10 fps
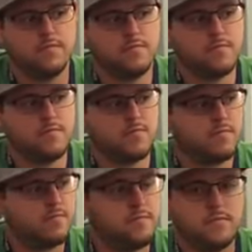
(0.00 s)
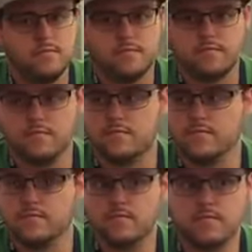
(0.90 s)

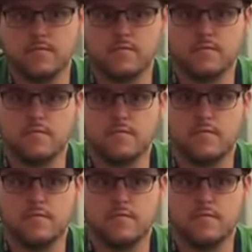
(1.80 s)
(not speaking)